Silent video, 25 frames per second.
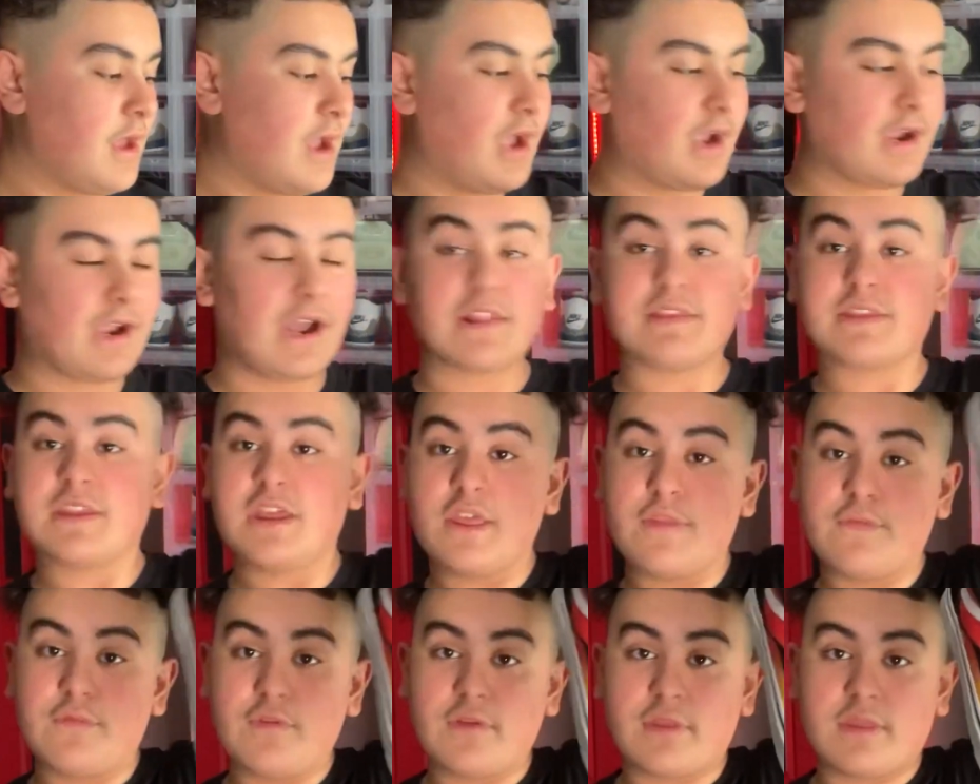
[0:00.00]
I got
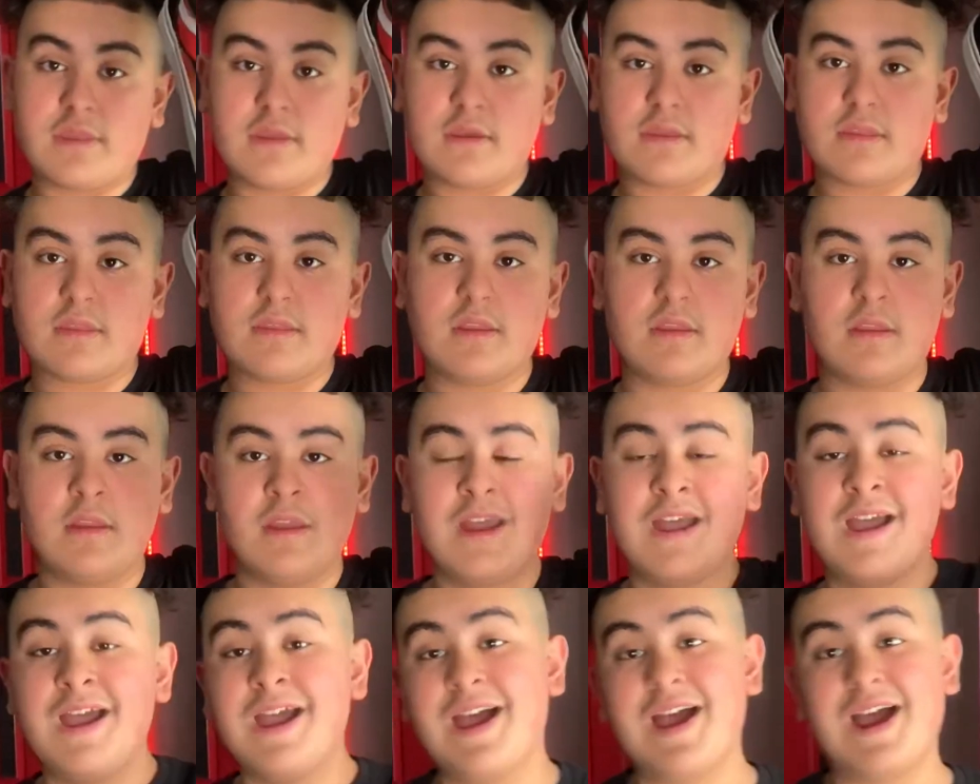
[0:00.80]
these for $60.
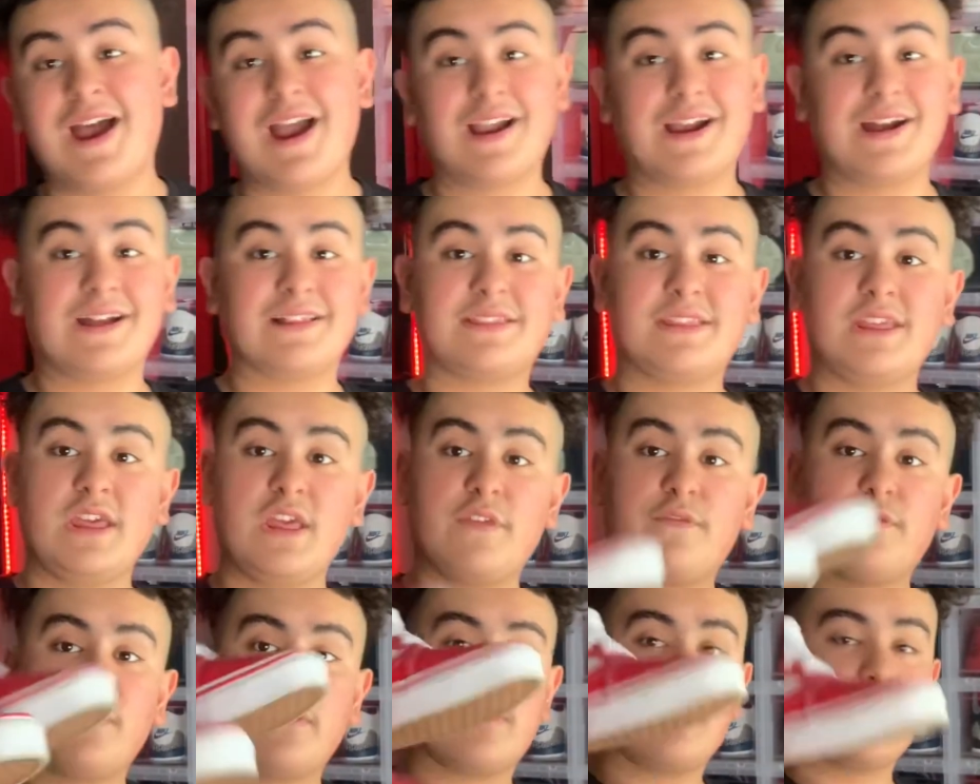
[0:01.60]
I got
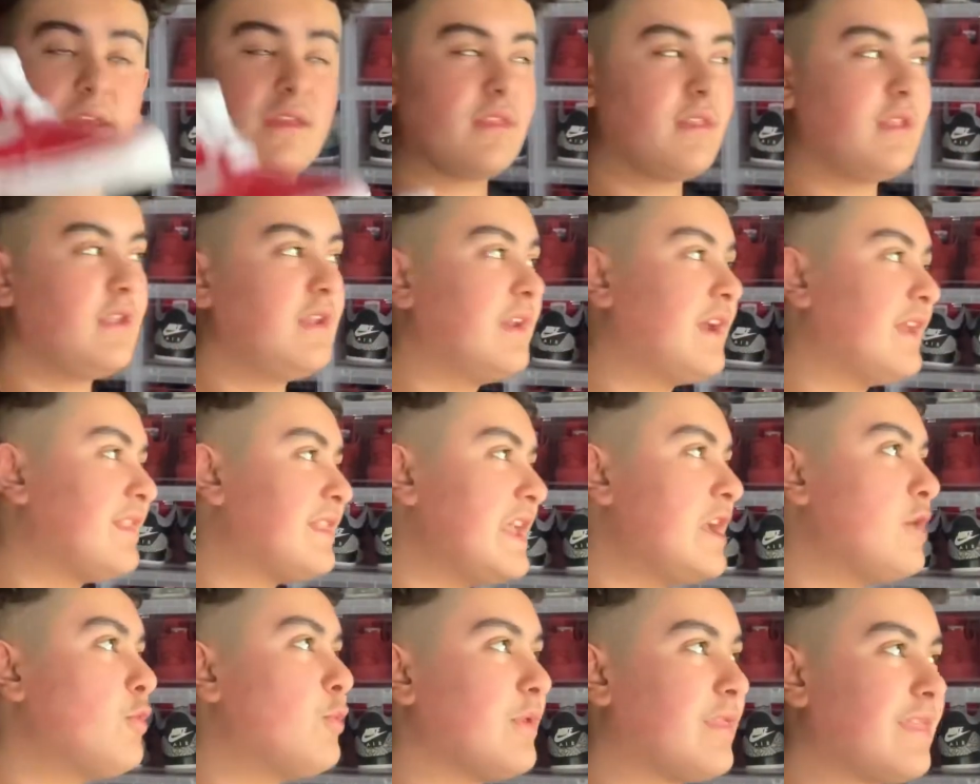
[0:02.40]
these for $60, and I
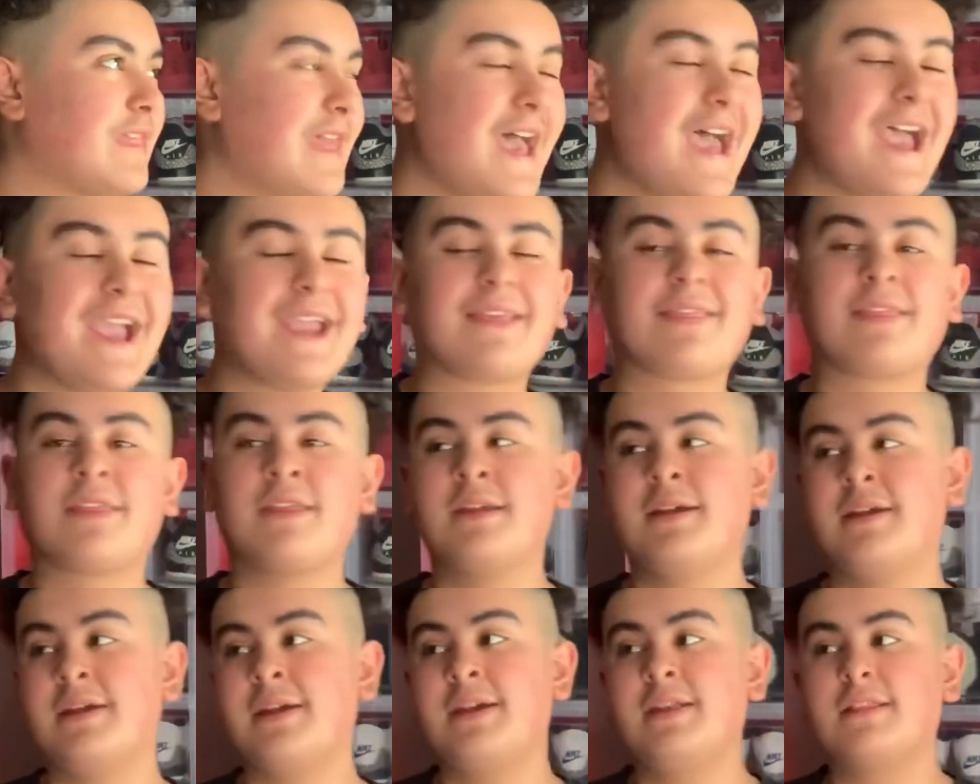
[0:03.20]
think with tax,
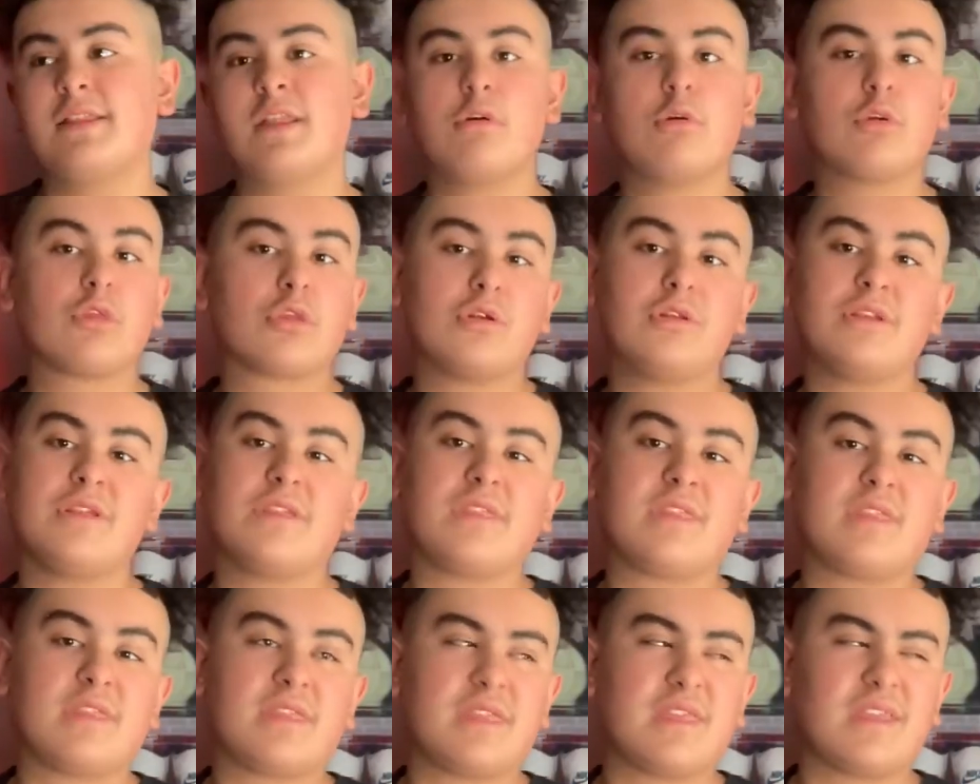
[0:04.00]
it was only
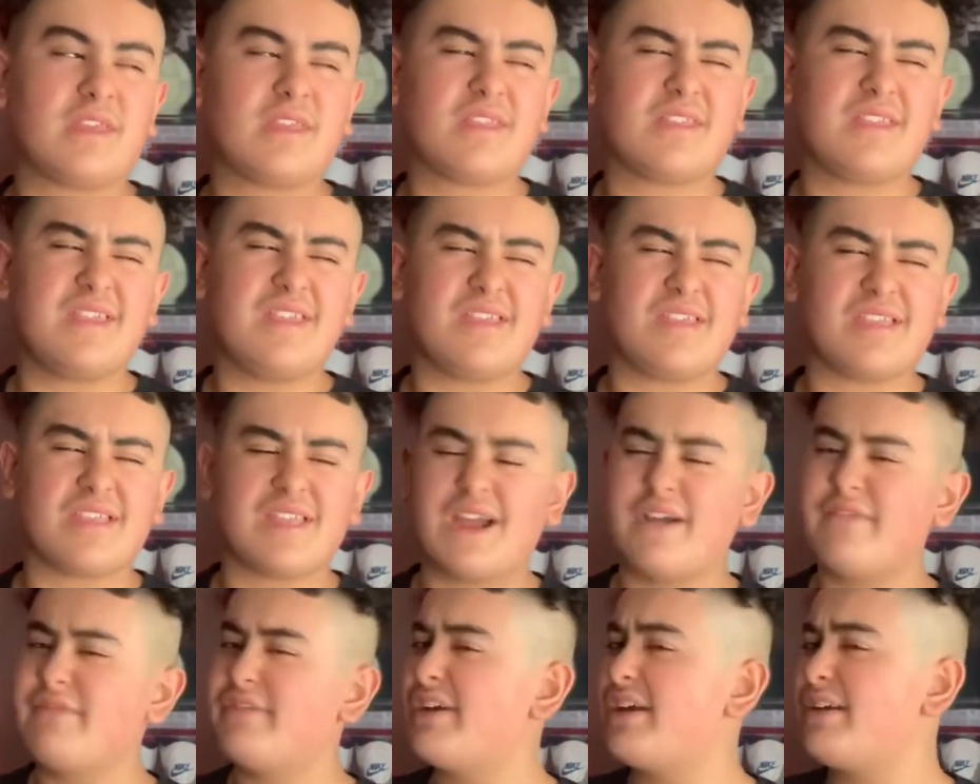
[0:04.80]
$67,
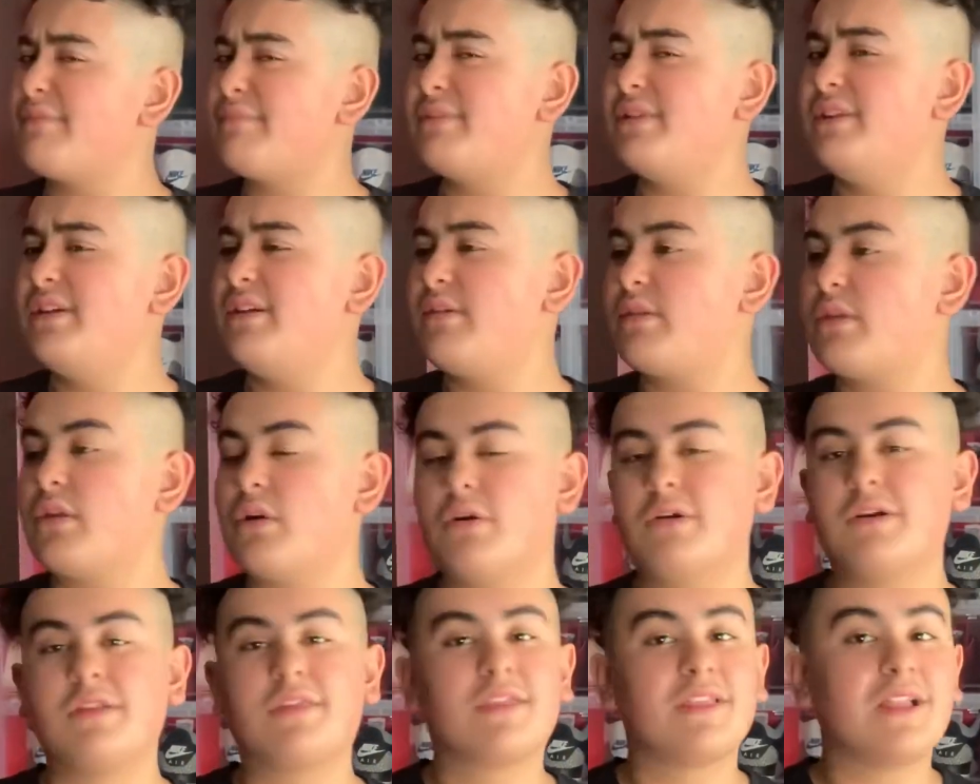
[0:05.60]
I believe.
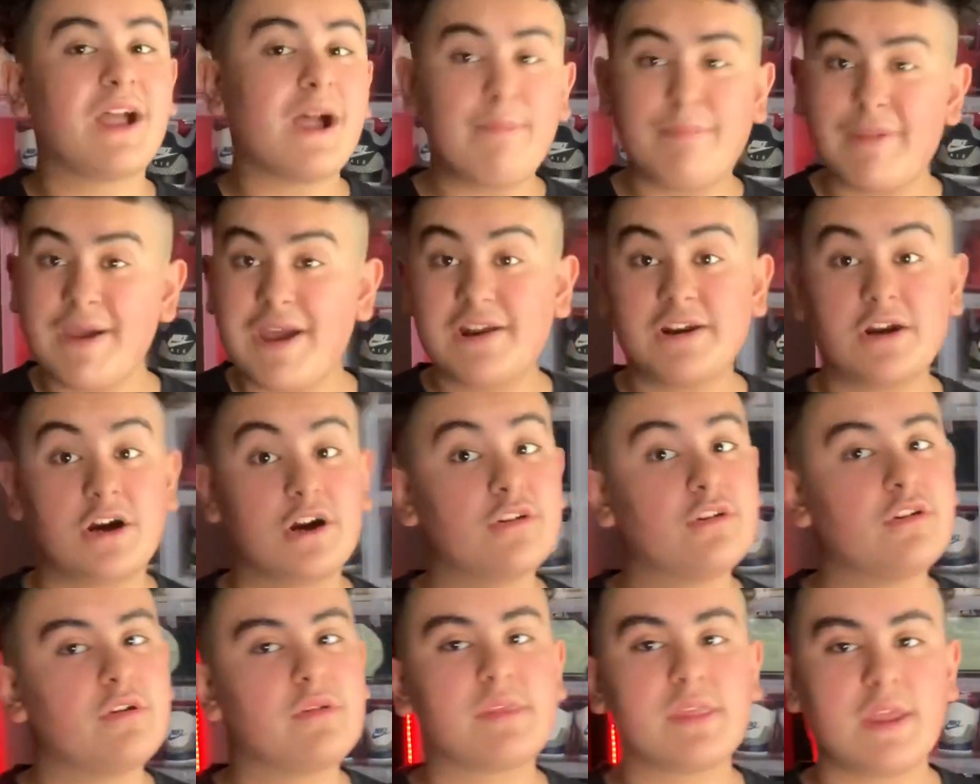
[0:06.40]
So it's not bad,
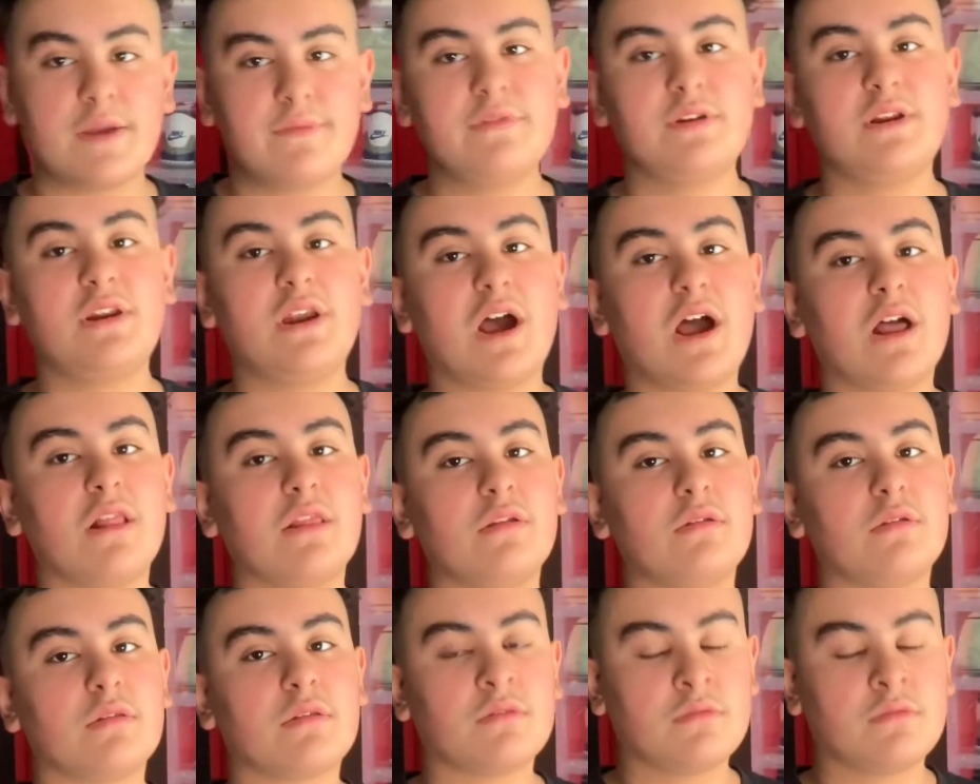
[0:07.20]
under $70